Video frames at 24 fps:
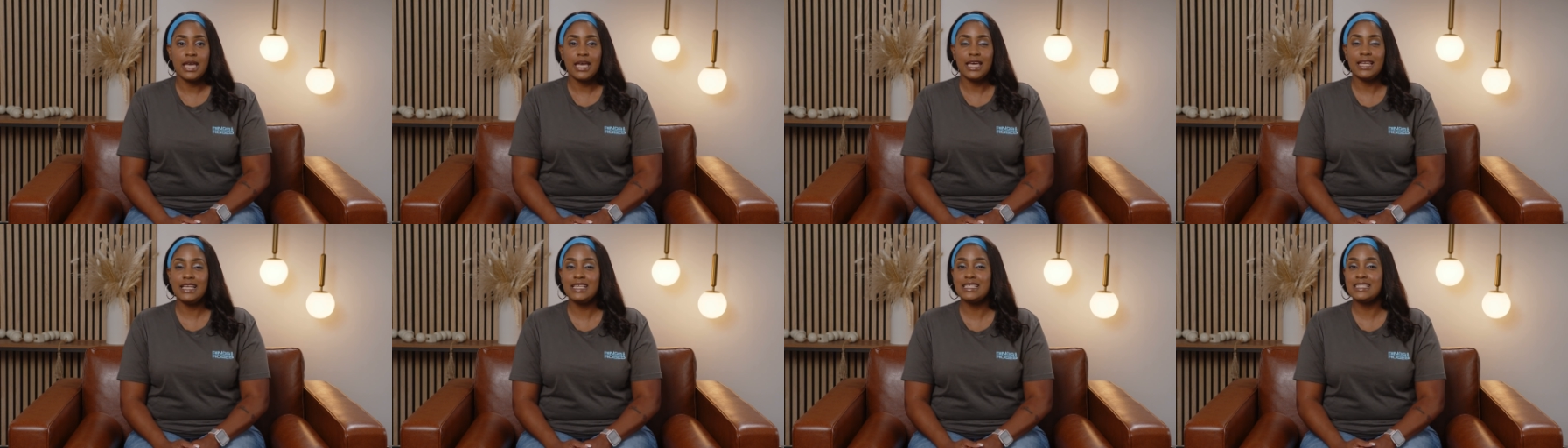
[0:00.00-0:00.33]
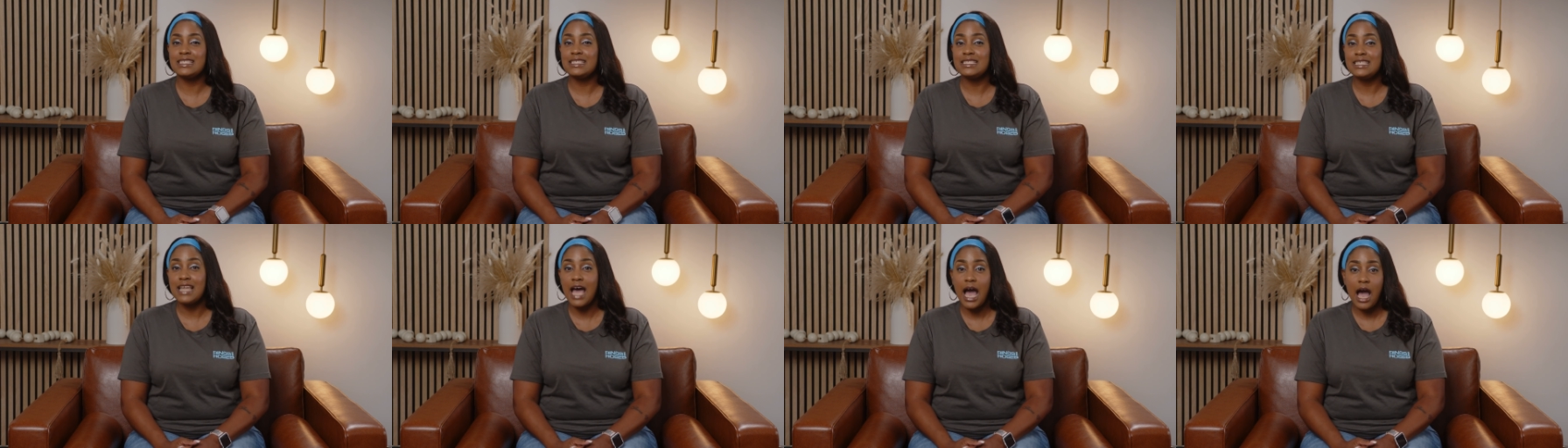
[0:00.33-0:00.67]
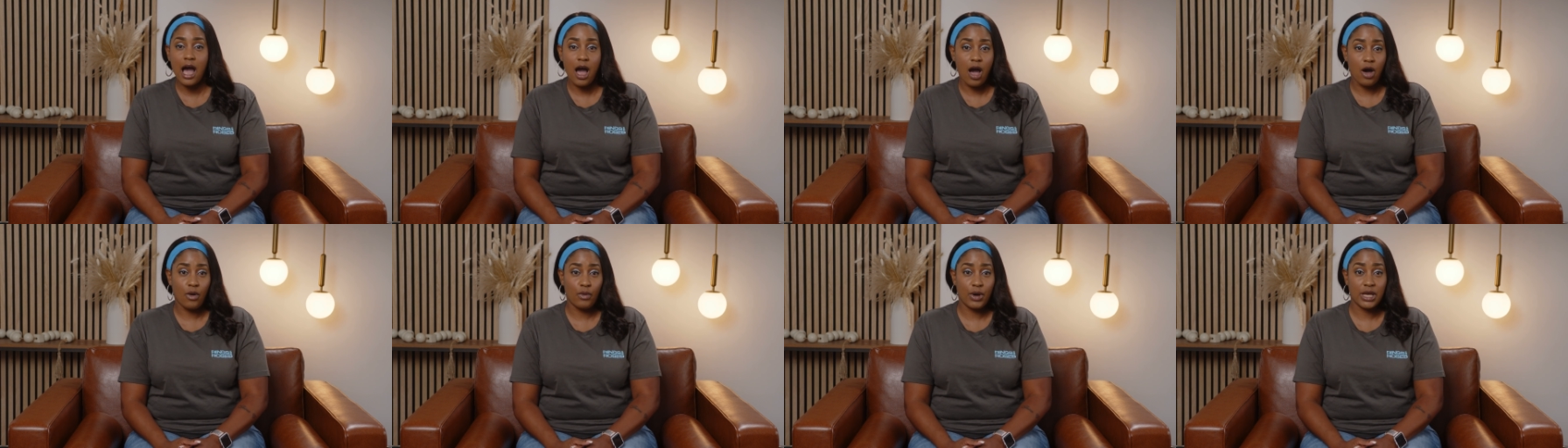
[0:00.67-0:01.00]
It is
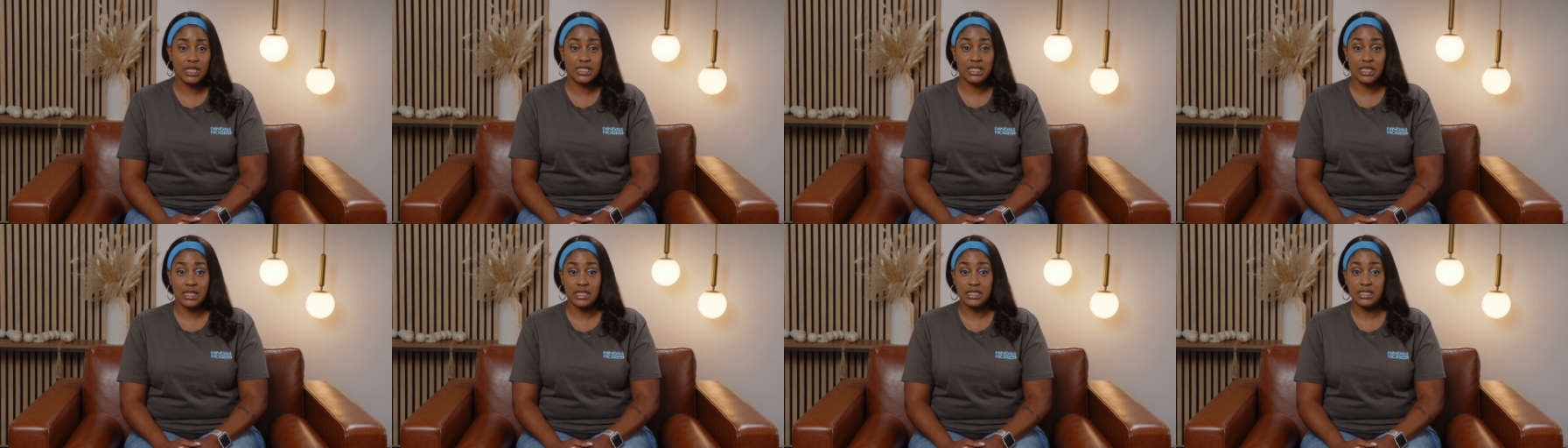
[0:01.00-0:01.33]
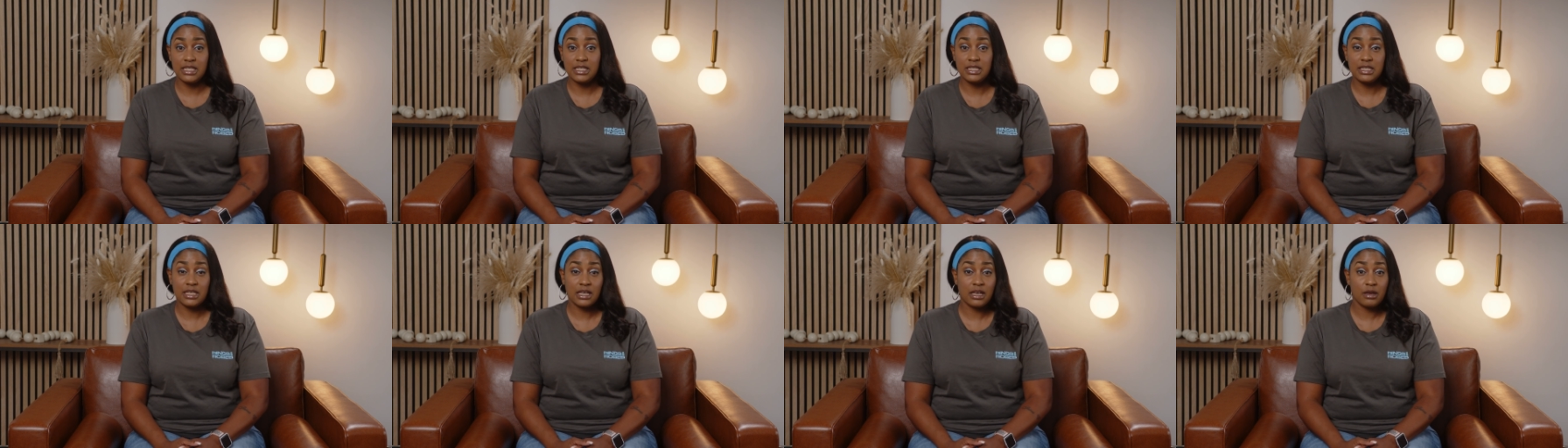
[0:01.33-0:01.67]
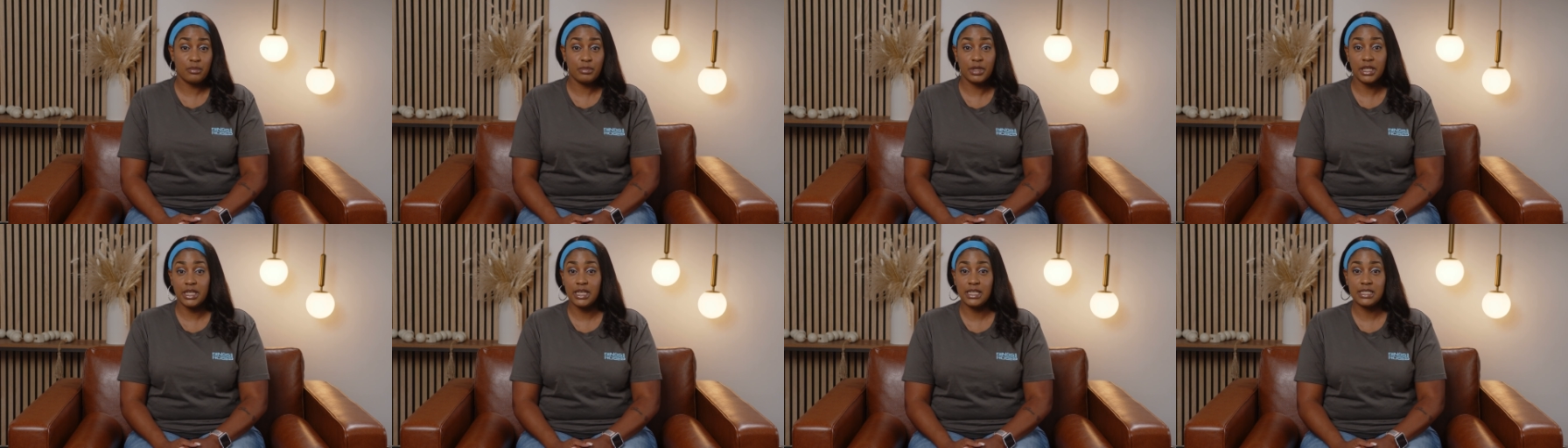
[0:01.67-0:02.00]
not always easy to
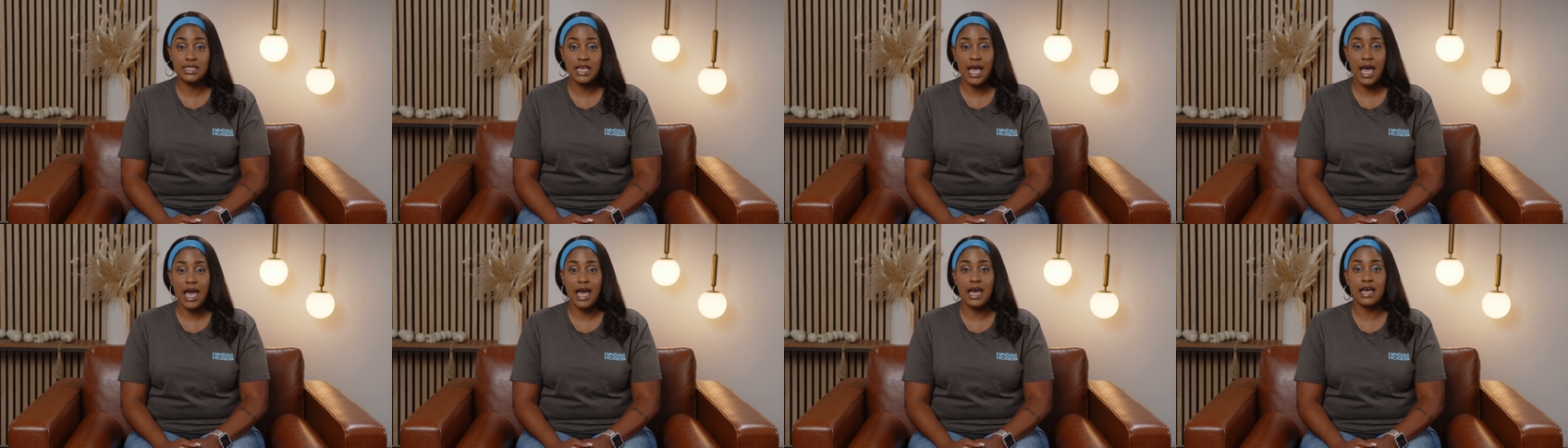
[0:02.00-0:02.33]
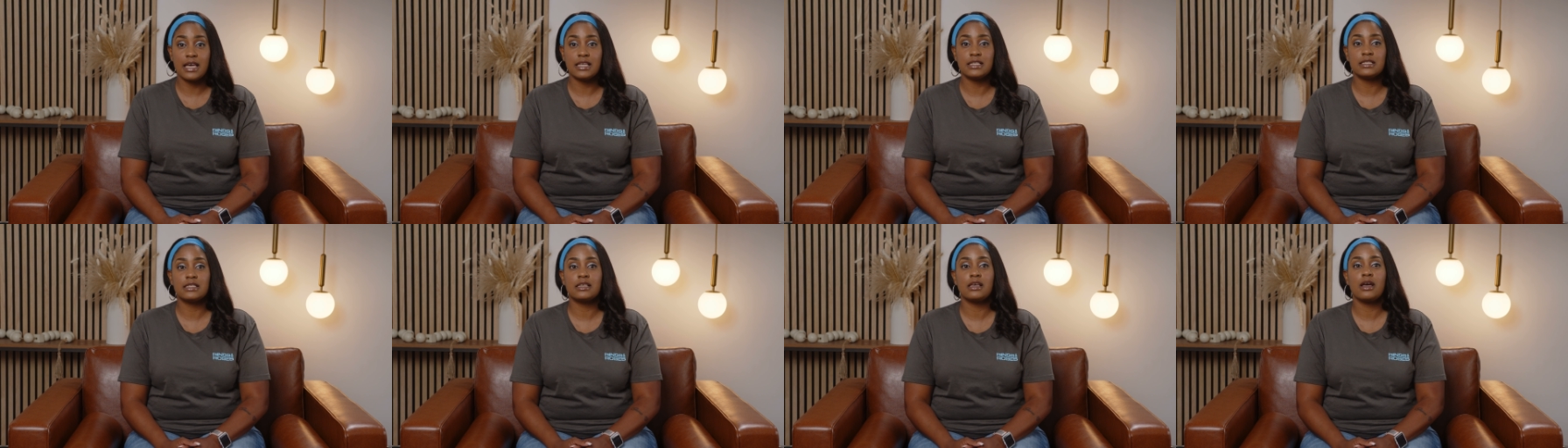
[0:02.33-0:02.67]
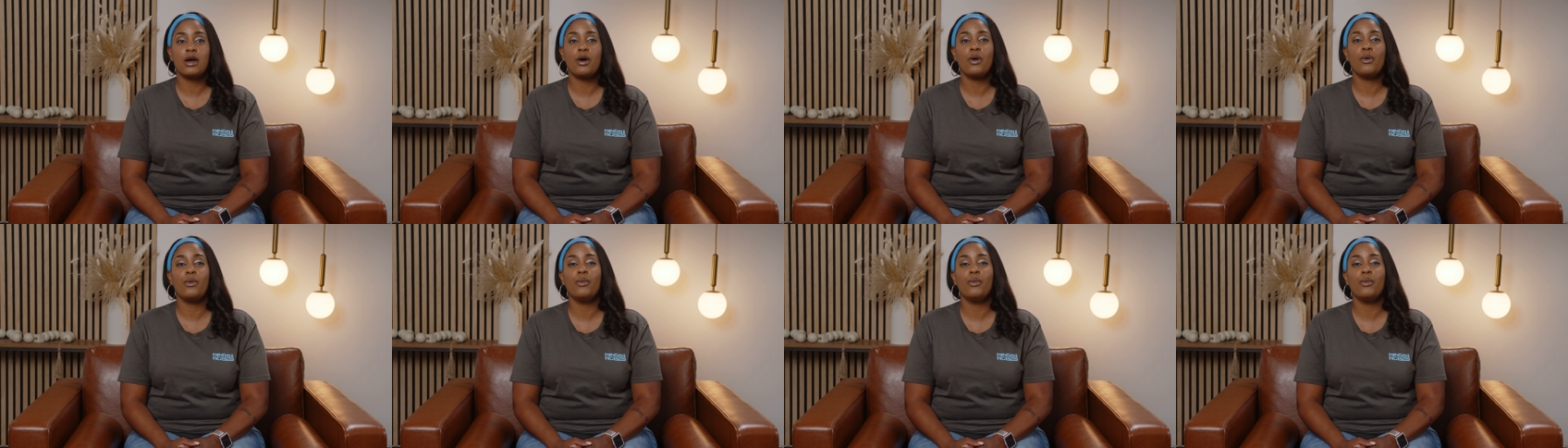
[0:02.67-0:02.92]
complete a task